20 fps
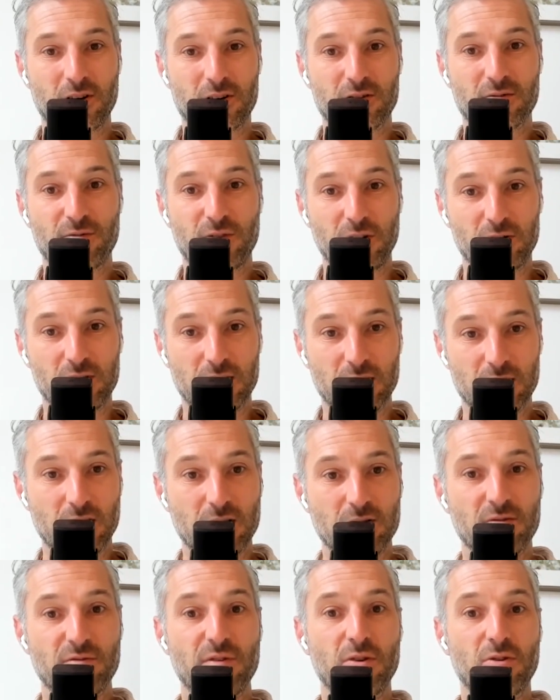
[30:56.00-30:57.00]
feel
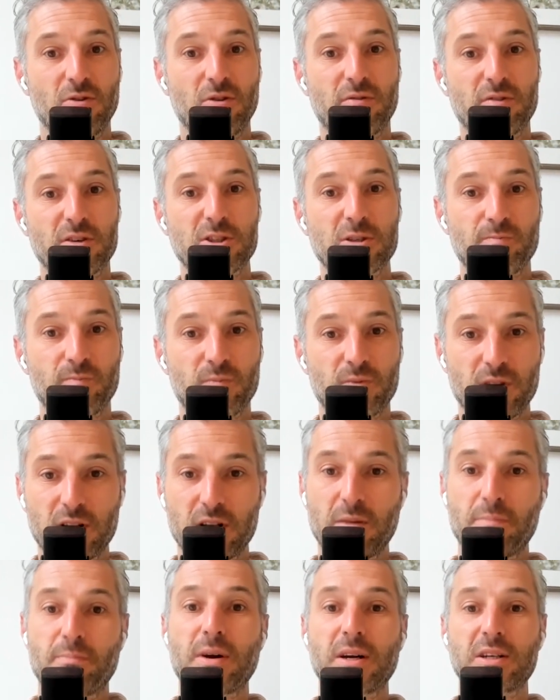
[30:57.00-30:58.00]
the
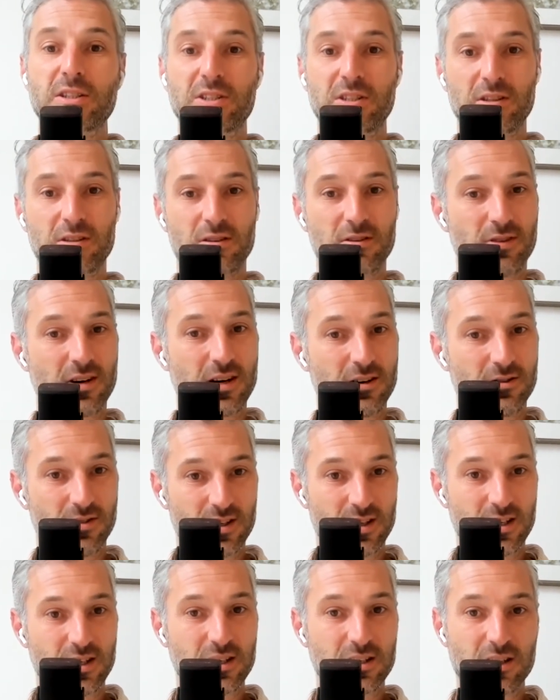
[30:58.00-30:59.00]
depression around
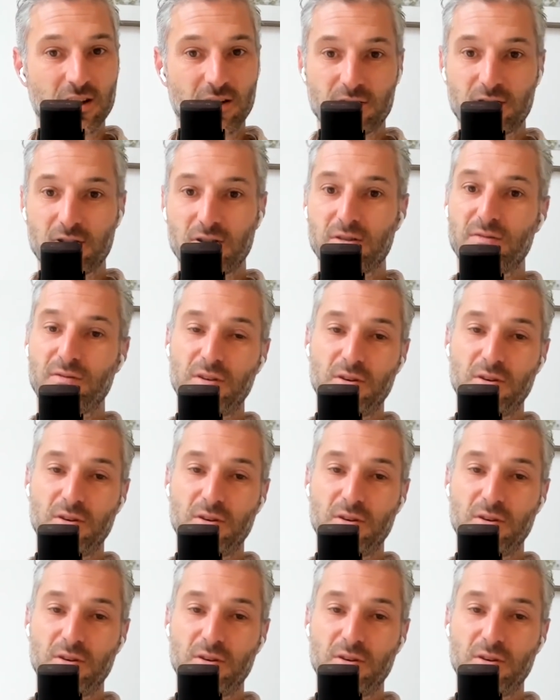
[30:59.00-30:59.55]
this. I just feel